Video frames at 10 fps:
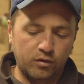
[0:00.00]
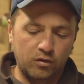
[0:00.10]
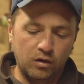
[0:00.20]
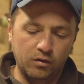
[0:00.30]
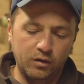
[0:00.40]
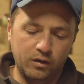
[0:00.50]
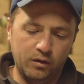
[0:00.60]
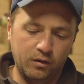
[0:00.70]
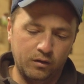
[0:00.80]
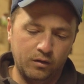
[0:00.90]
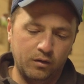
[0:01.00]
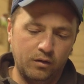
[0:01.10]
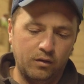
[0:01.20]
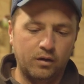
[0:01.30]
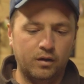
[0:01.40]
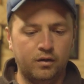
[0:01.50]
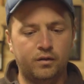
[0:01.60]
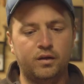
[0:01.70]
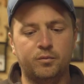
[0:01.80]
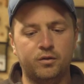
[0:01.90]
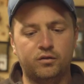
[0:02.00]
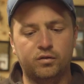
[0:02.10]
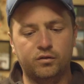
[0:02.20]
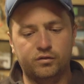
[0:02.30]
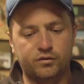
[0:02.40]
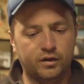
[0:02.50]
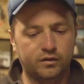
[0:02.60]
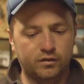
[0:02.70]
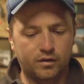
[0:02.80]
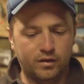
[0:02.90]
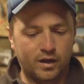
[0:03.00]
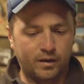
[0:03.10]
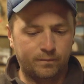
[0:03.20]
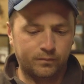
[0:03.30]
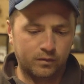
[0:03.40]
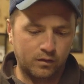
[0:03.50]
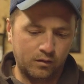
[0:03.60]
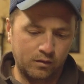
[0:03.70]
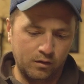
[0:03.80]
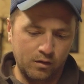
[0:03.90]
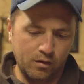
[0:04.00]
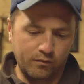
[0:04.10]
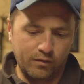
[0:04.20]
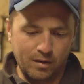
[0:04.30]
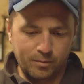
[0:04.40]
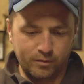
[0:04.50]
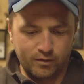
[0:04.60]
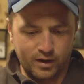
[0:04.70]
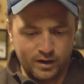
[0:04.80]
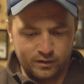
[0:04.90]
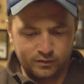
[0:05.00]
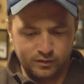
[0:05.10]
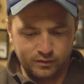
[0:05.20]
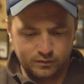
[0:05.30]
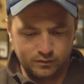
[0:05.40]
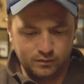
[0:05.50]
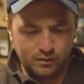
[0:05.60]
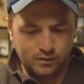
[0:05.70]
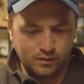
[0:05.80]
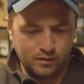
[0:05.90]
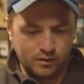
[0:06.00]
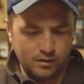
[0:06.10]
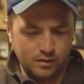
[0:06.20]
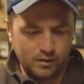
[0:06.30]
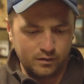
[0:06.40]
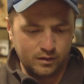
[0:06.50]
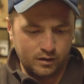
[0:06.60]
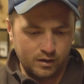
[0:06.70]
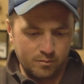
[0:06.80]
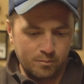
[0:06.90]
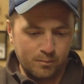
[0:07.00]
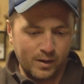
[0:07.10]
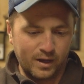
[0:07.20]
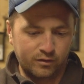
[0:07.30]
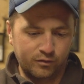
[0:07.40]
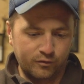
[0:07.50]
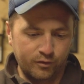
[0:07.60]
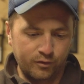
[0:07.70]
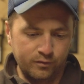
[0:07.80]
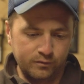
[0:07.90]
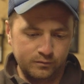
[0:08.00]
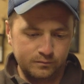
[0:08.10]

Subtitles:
the eyelet, and then with the 2 strands like that, wrap it round, and then you go back through.